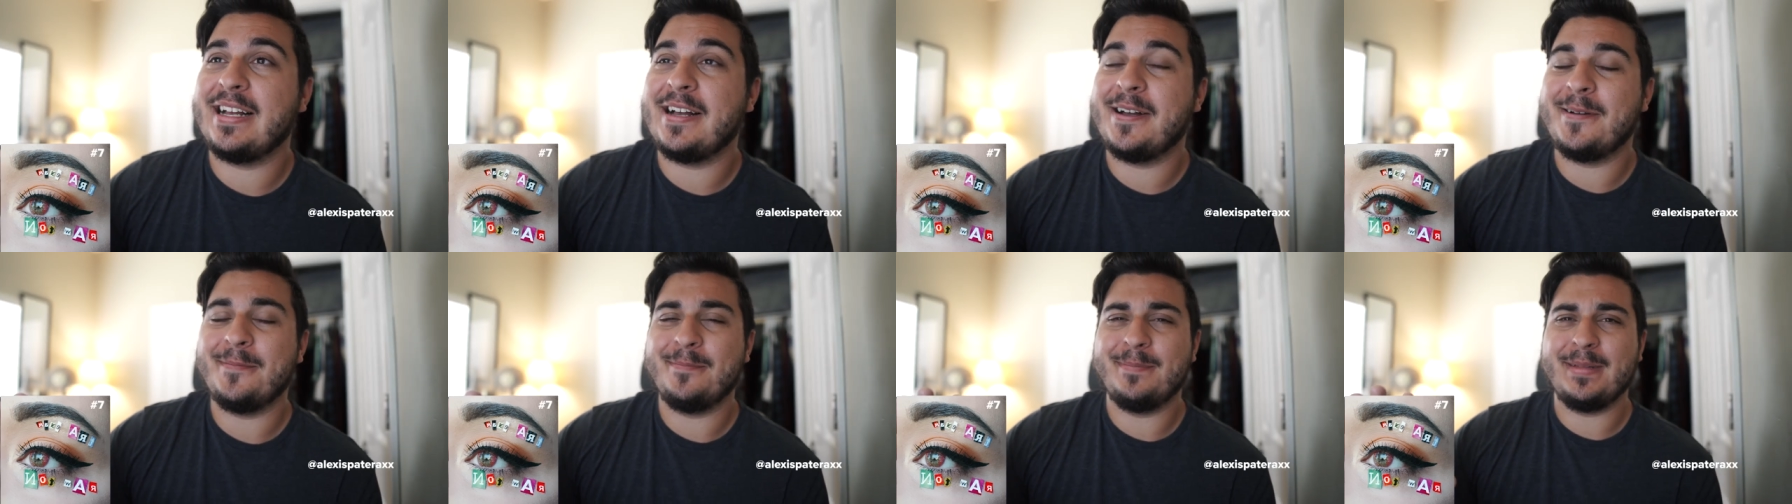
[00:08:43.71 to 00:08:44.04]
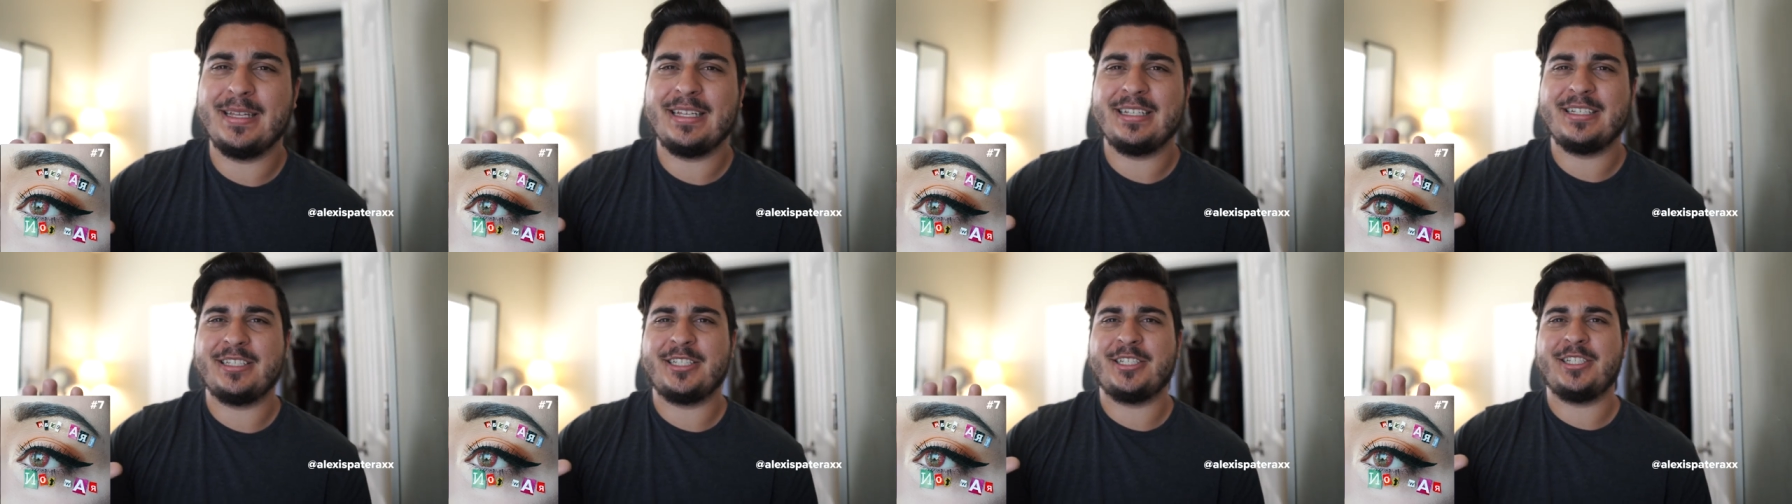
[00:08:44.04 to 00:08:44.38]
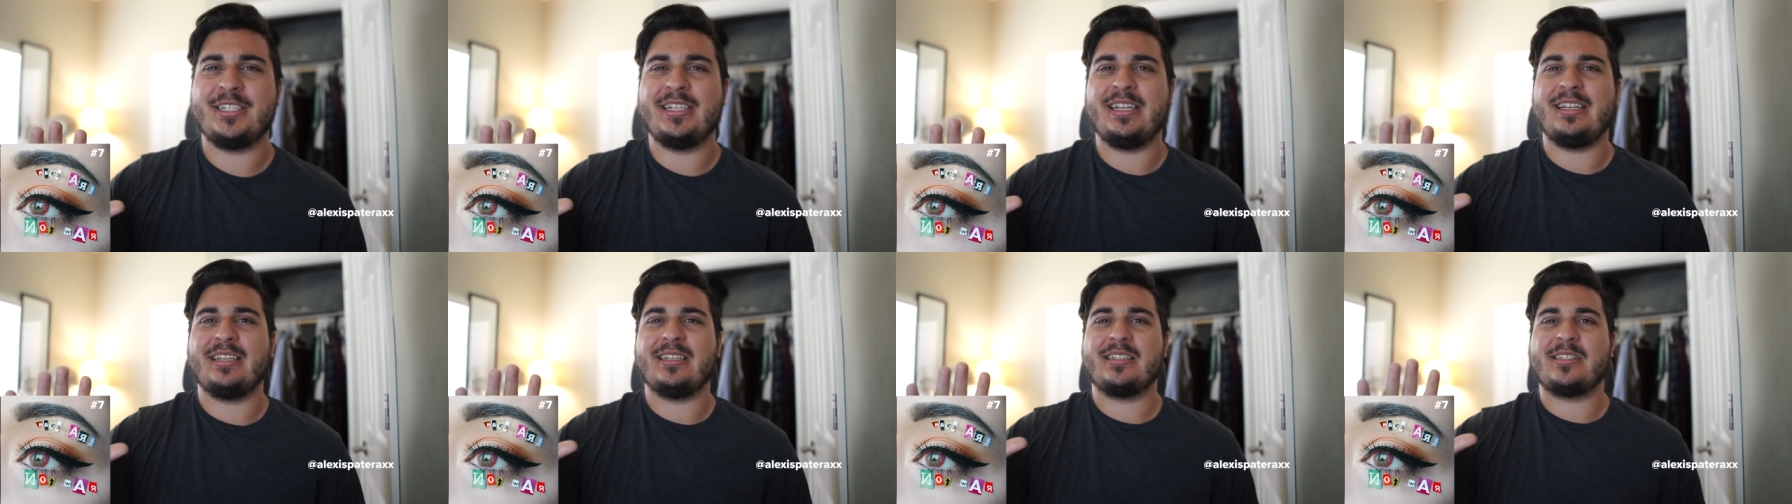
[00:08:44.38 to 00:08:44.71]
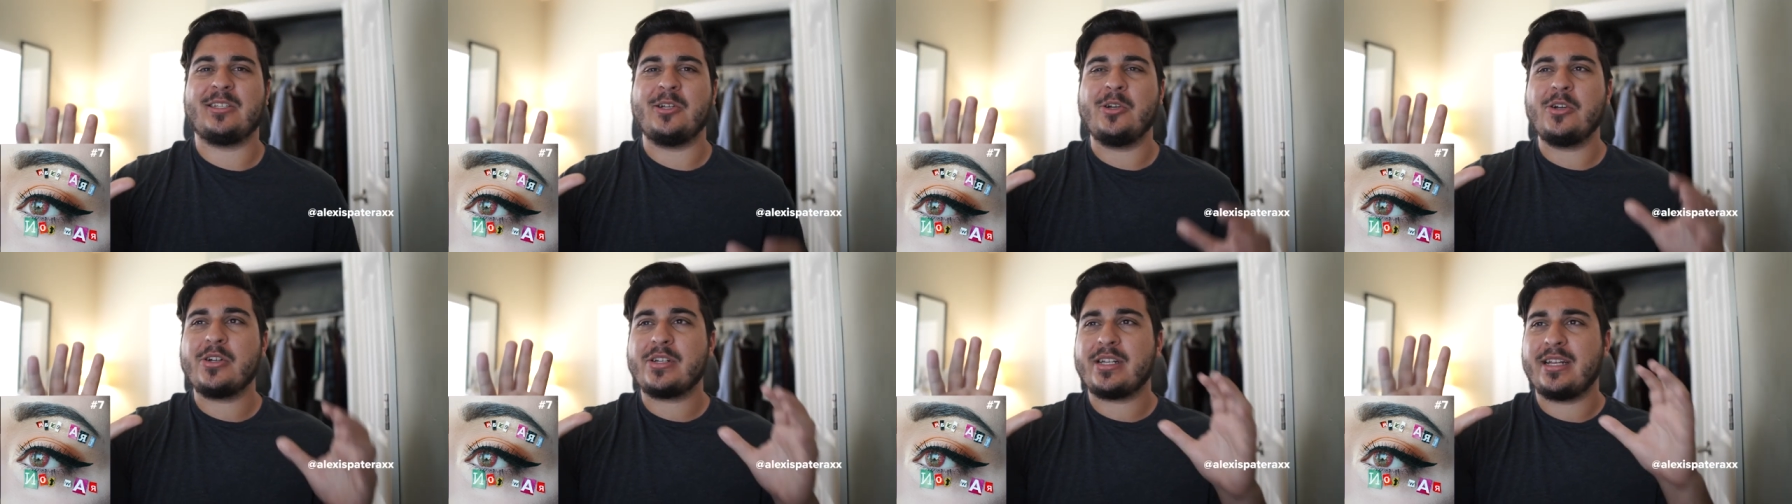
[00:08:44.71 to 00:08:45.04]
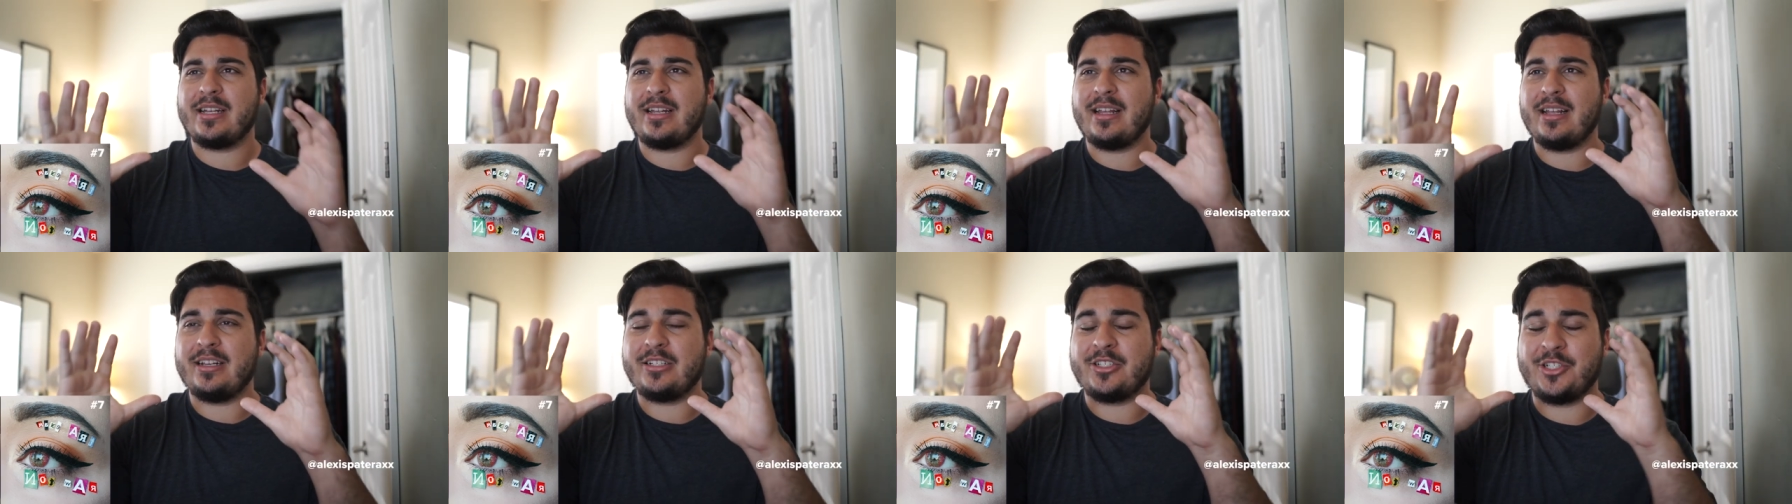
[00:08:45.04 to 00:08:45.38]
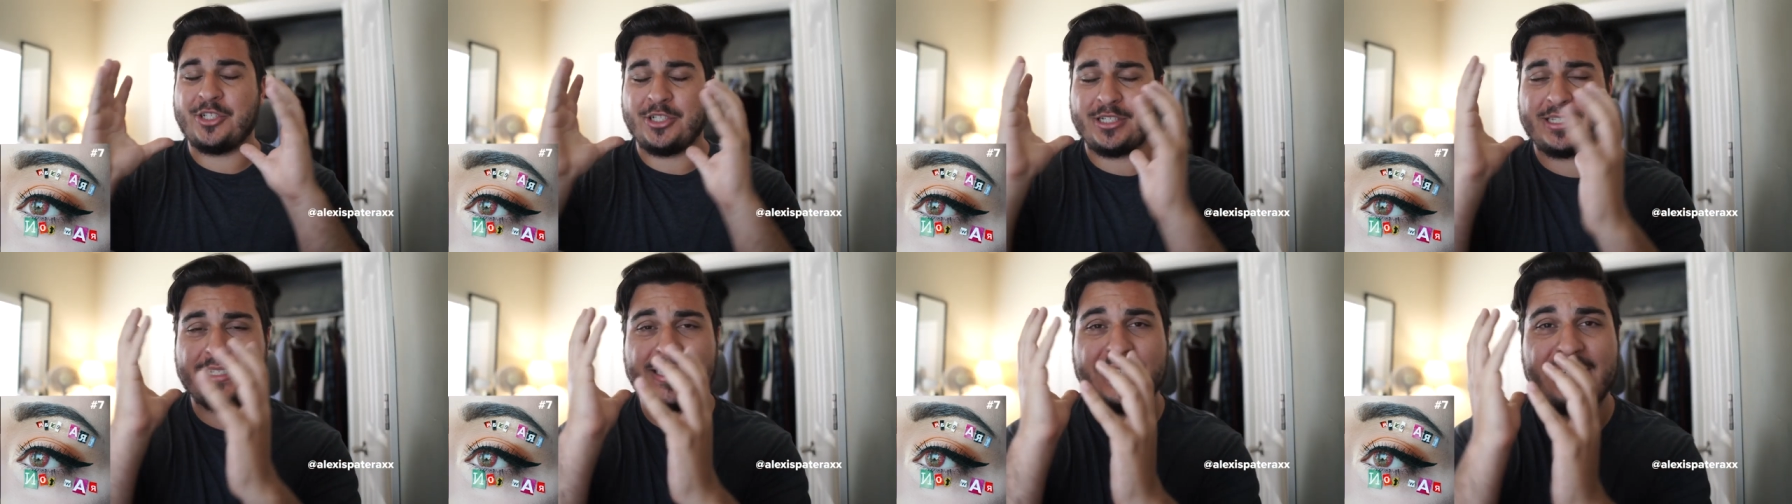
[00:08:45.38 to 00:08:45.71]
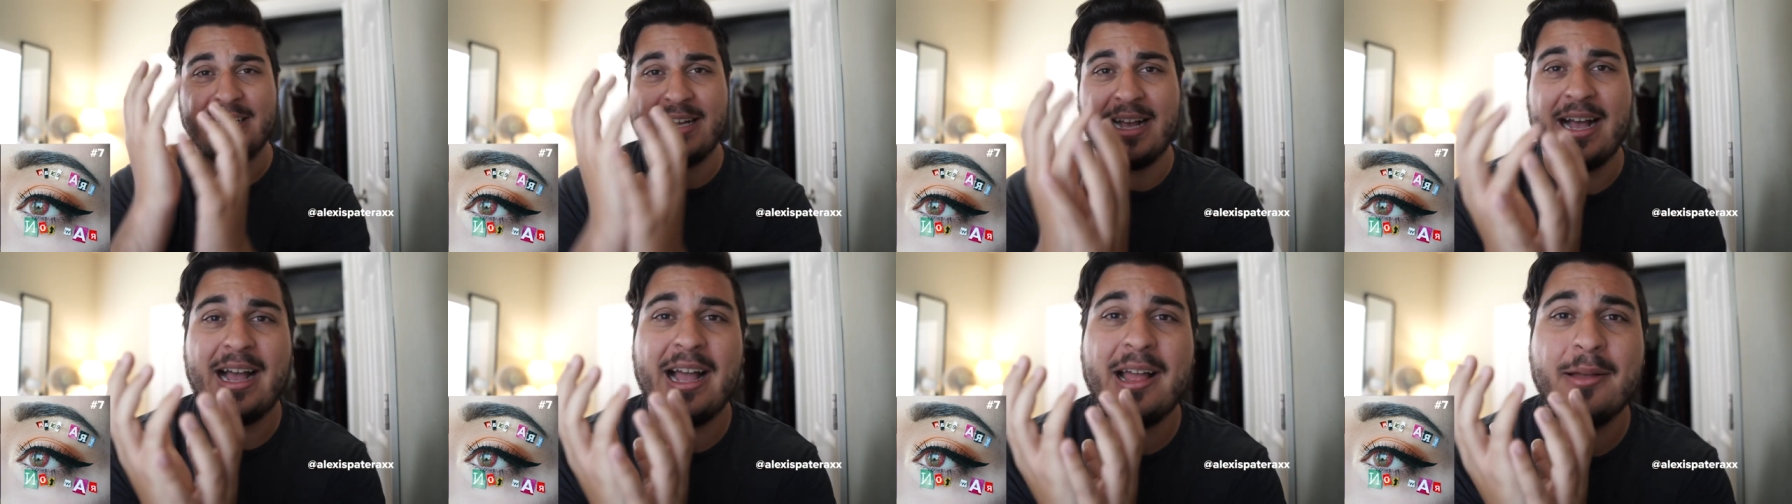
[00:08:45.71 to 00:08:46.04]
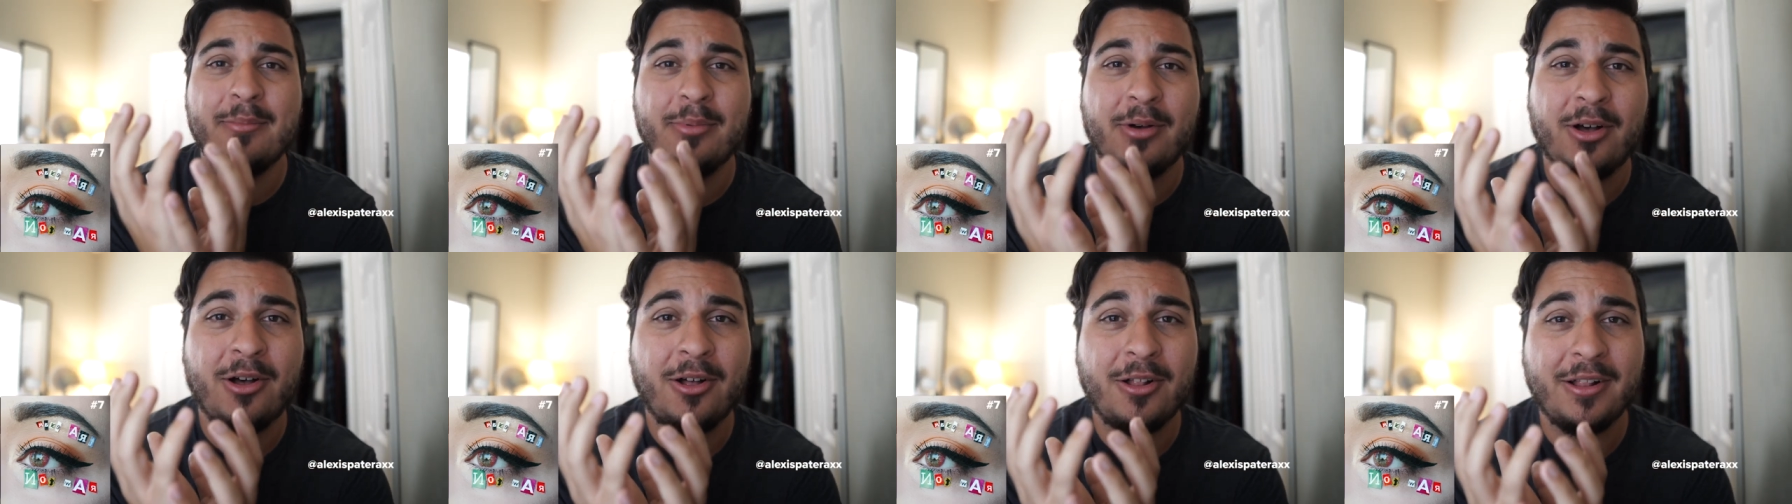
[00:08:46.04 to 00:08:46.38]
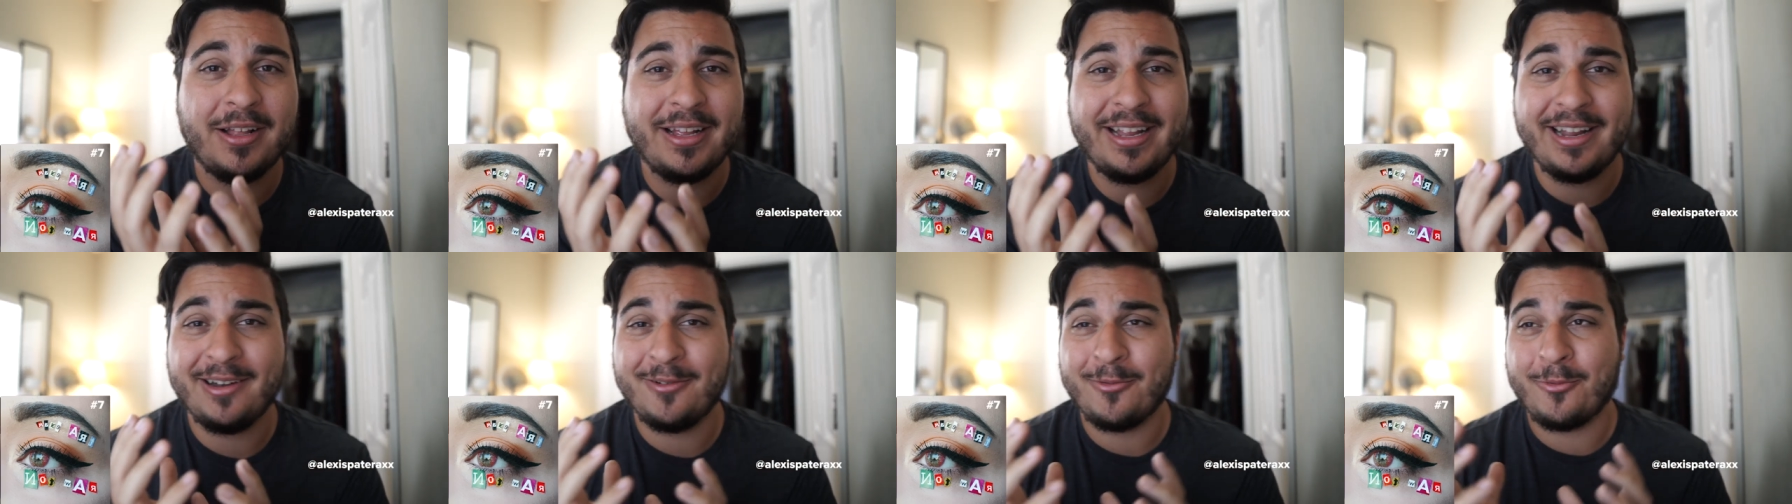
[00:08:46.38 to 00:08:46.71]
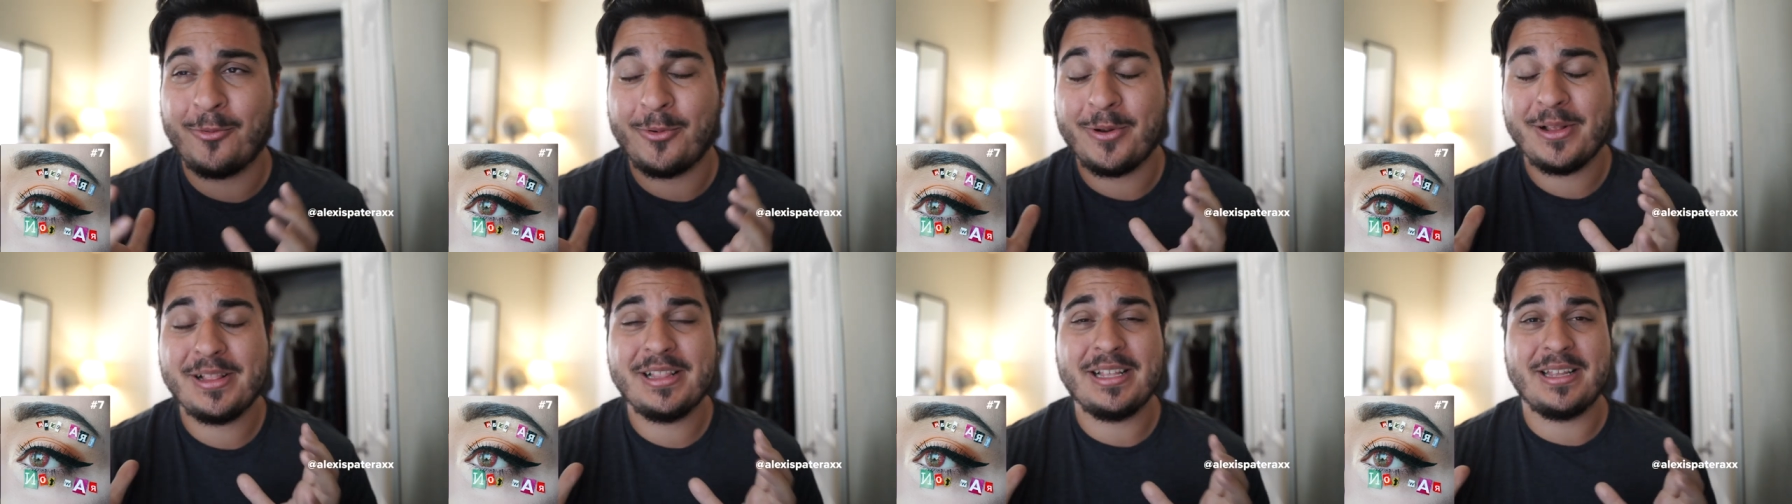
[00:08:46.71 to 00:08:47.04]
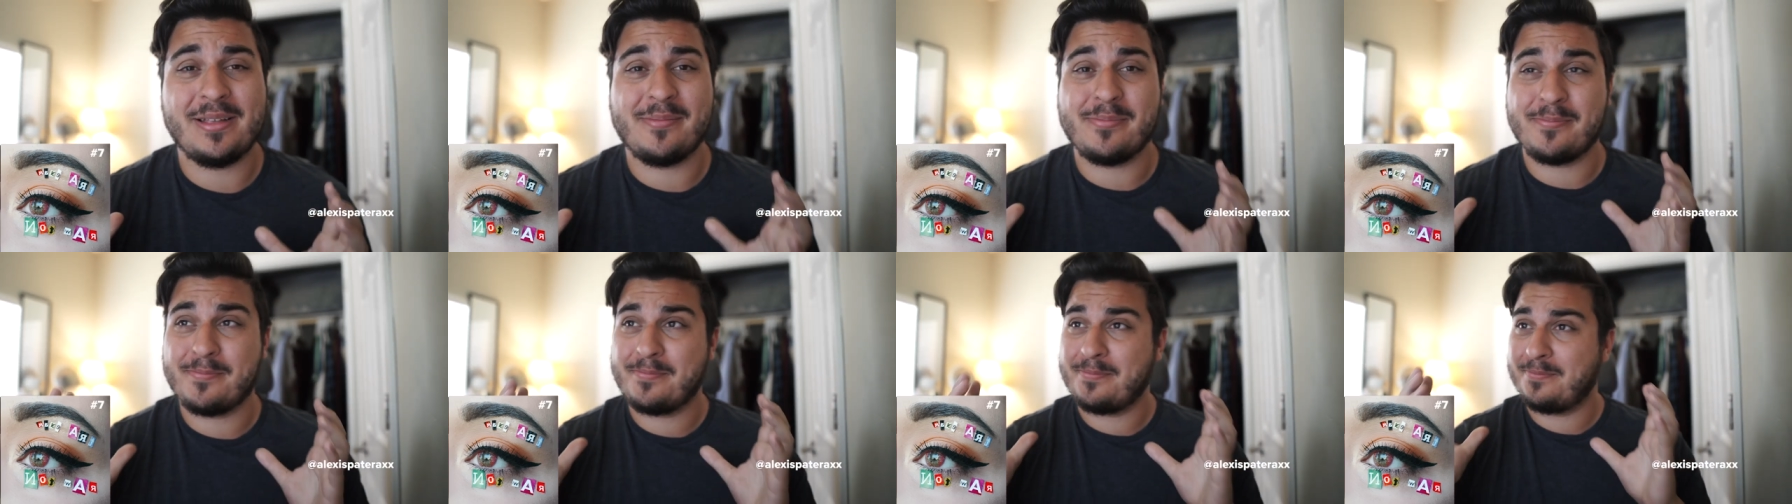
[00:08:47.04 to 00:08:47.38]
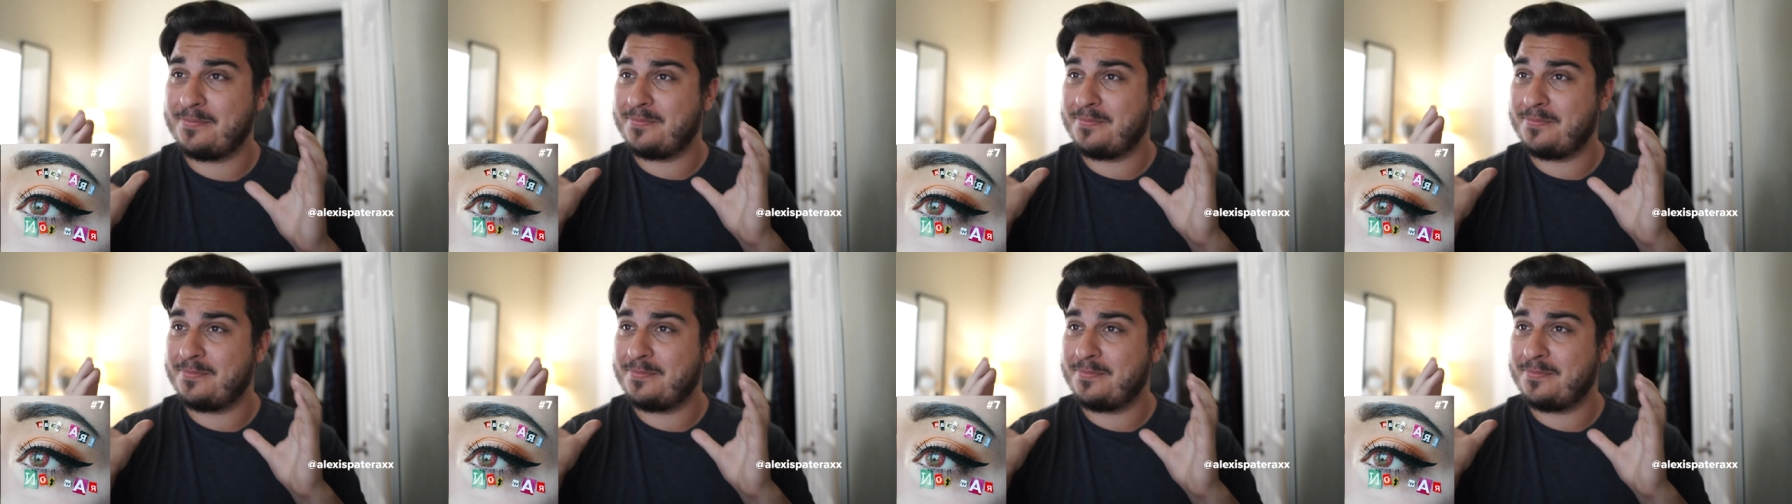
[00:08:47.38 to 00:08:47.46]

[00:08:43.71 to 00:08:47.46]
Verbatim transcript: Um, she took just an eyeball and really